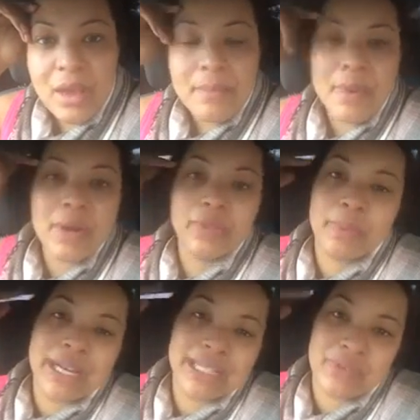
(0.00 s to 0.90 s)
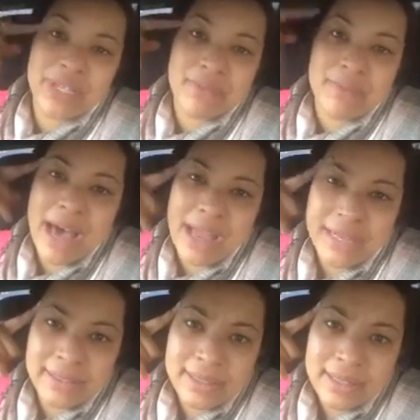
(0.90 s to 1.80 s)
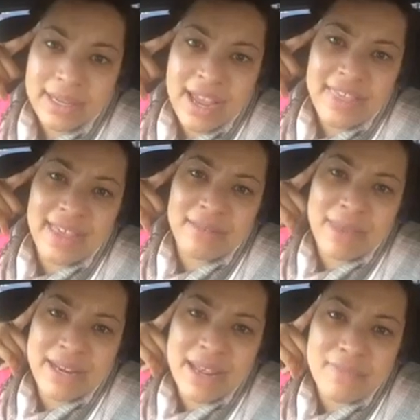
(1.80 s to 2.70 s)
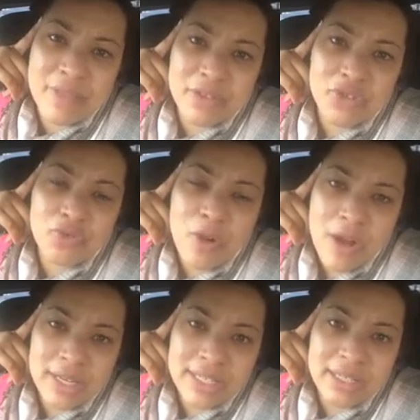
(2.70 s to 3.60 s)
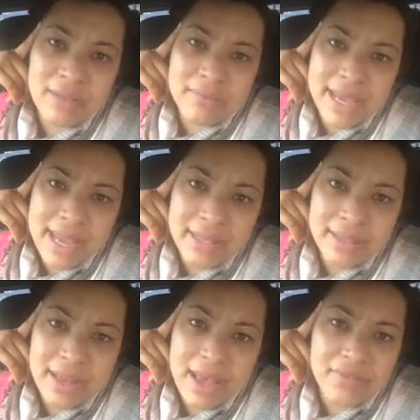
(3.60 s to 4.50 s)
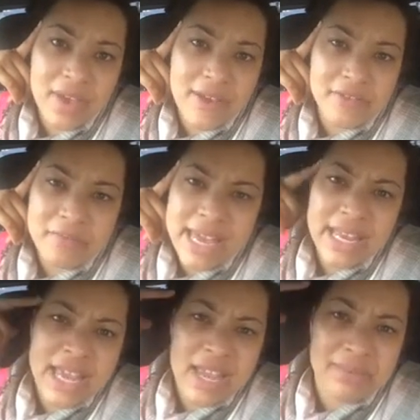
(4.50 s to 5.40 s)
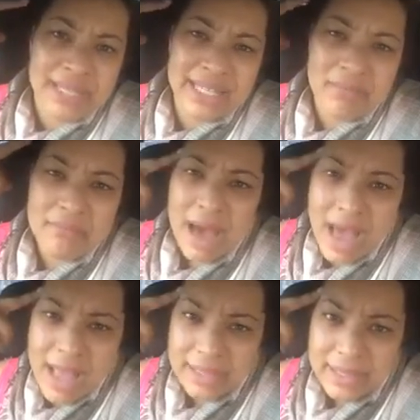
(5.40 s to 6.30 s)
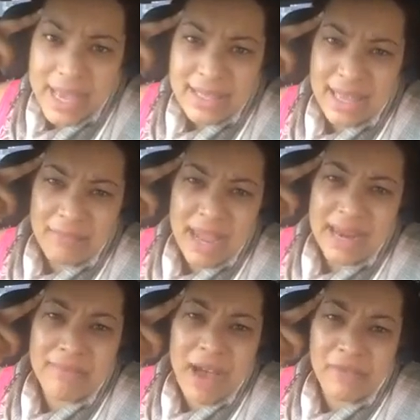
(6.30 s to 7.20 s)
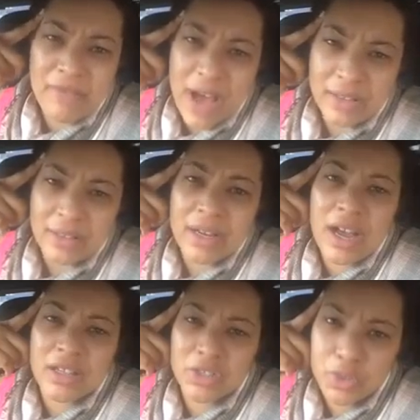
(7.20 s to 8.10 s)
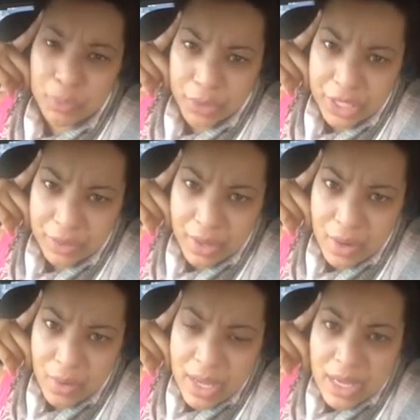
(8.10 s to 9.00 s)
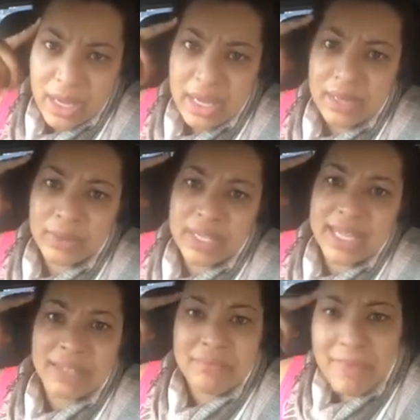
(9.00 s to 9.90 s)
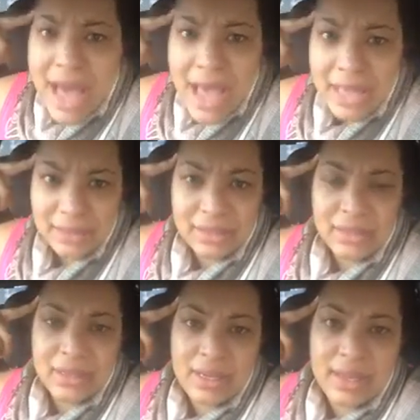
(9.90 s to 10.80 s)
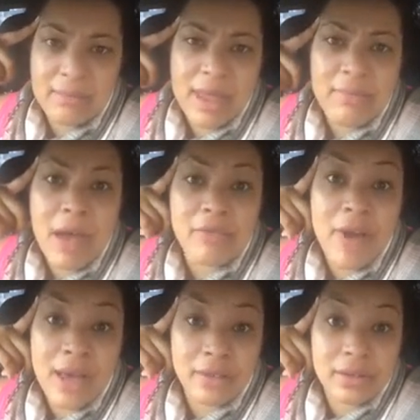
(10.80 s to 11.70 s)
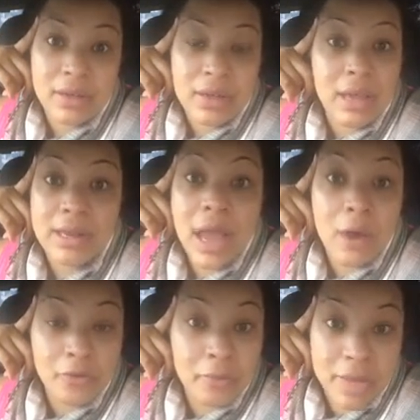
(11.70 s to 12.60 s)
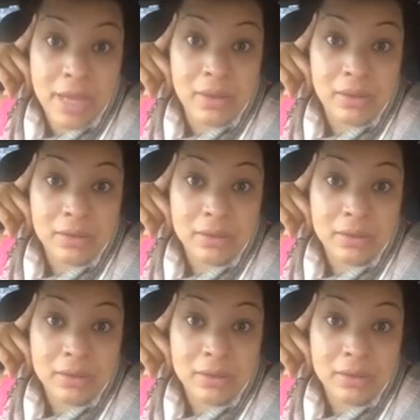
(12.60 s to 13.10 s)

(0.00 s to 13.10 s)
But it was because of his mind that made him the strongest man that I've ever met. It was his mind that made my father a superhero. It was his mind that made my father an alpha male.